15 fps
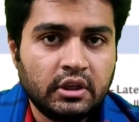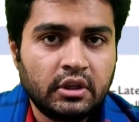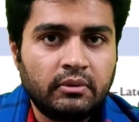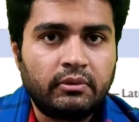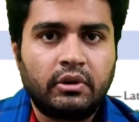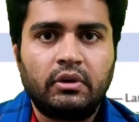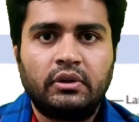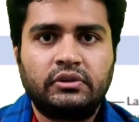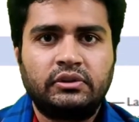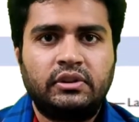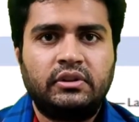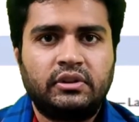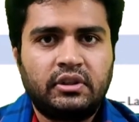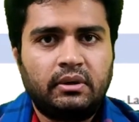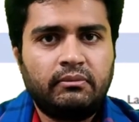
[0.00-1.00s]
Because in
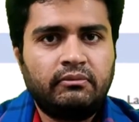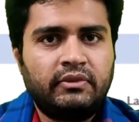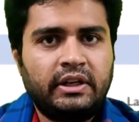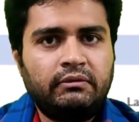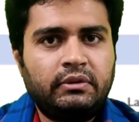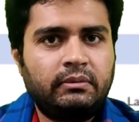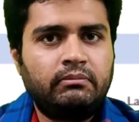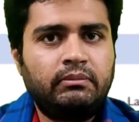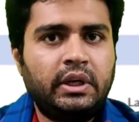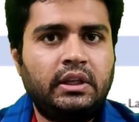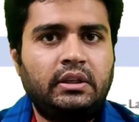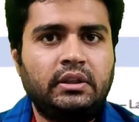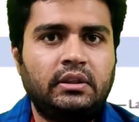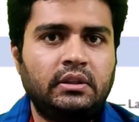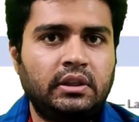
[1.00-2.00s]
drum, when we
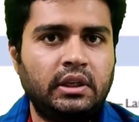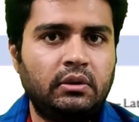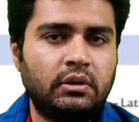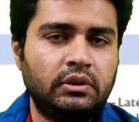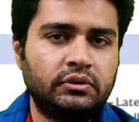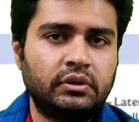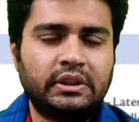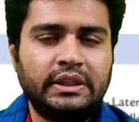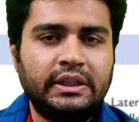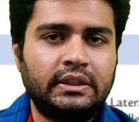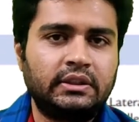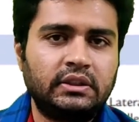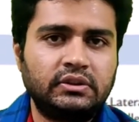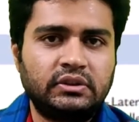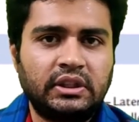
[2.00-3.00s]
beat, it also take
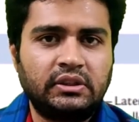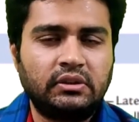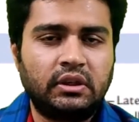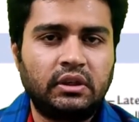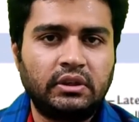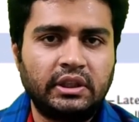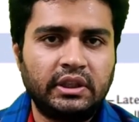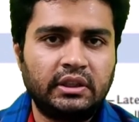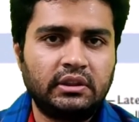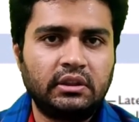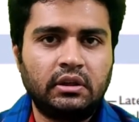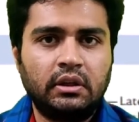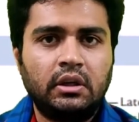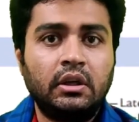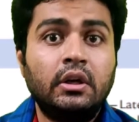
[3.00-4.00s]

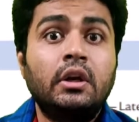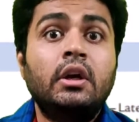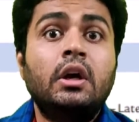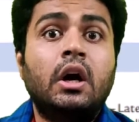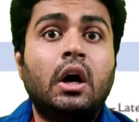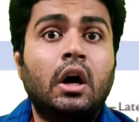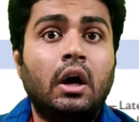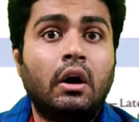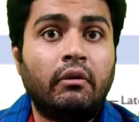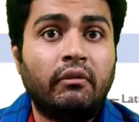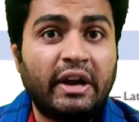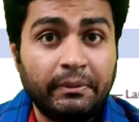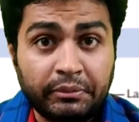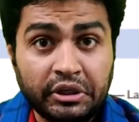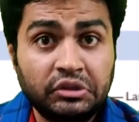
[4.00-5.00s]
the
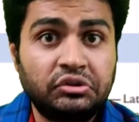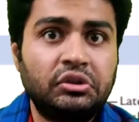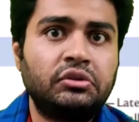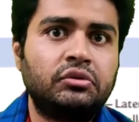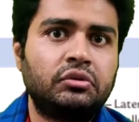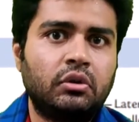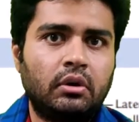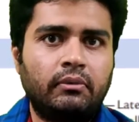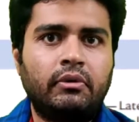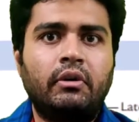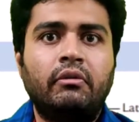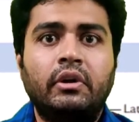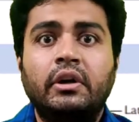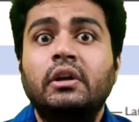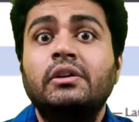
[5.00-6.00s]
vibrations of
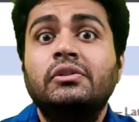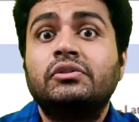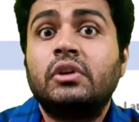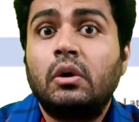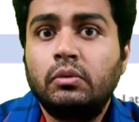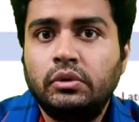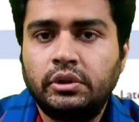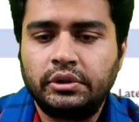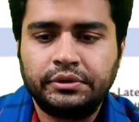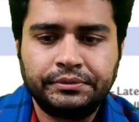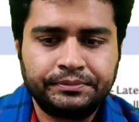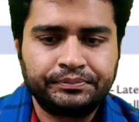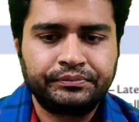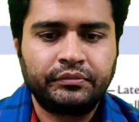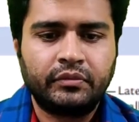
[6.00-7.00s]
our sound.
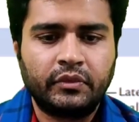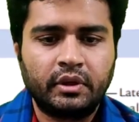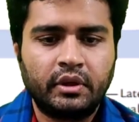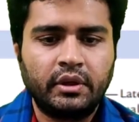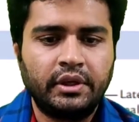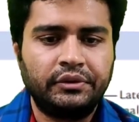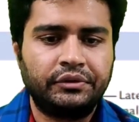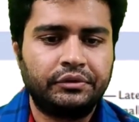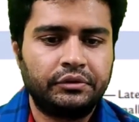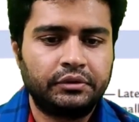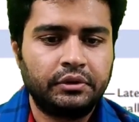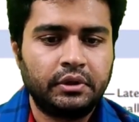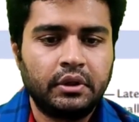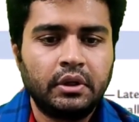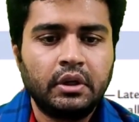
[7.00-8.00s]
Yes.
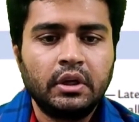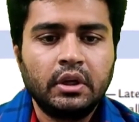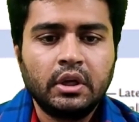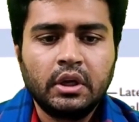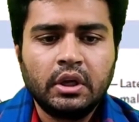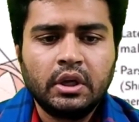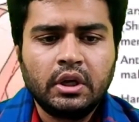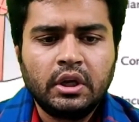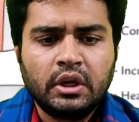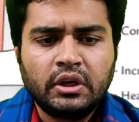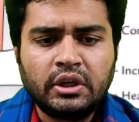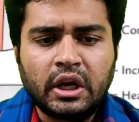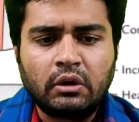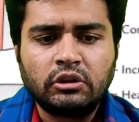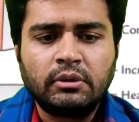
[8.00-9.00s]

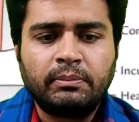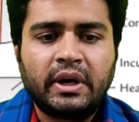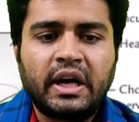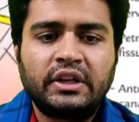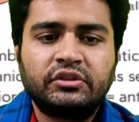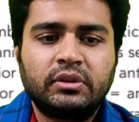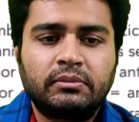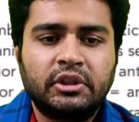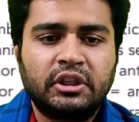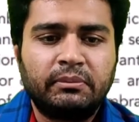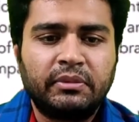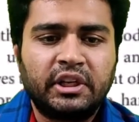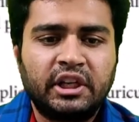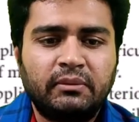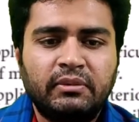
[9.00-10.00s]
Now the parts of the
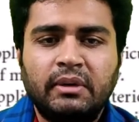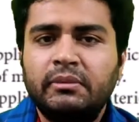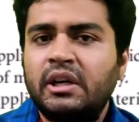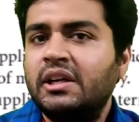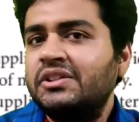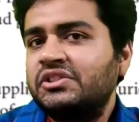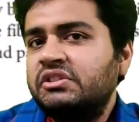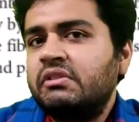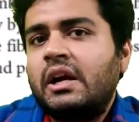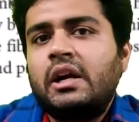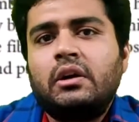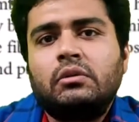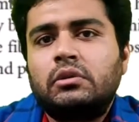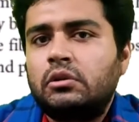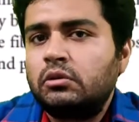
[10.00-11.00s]
tympanic membrane, it is divided
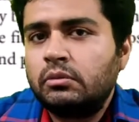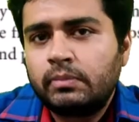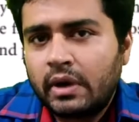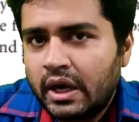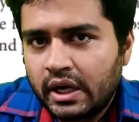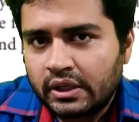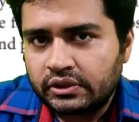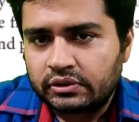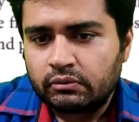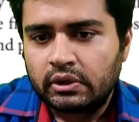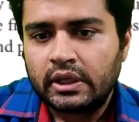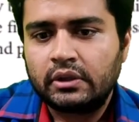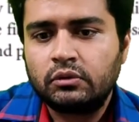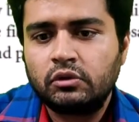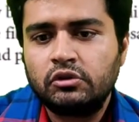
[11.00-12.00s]
into the 2 parts. What are
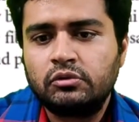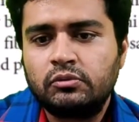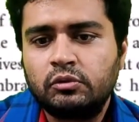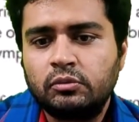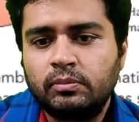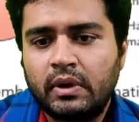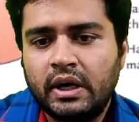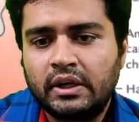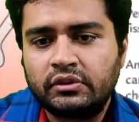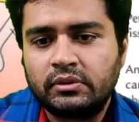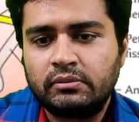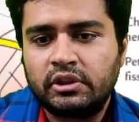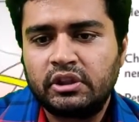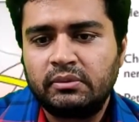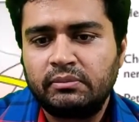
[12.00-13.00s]
those 2 parts of the
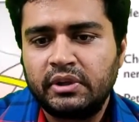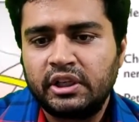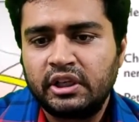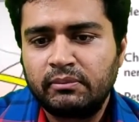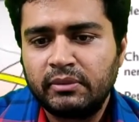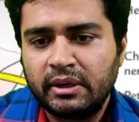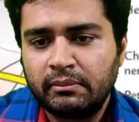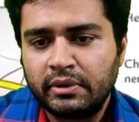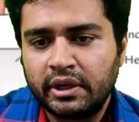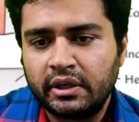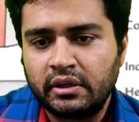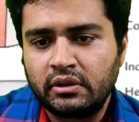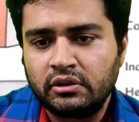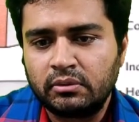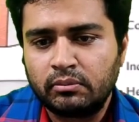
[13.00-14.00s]
tympanic
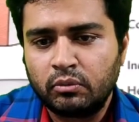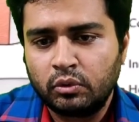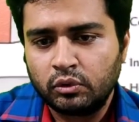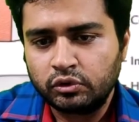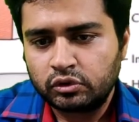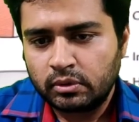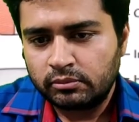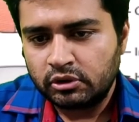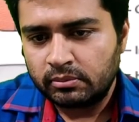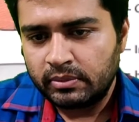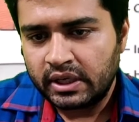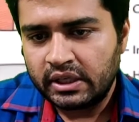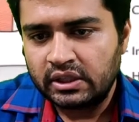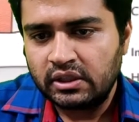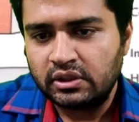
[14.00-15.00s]
membrane? The most of the
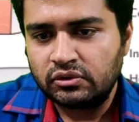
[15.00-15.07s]
part is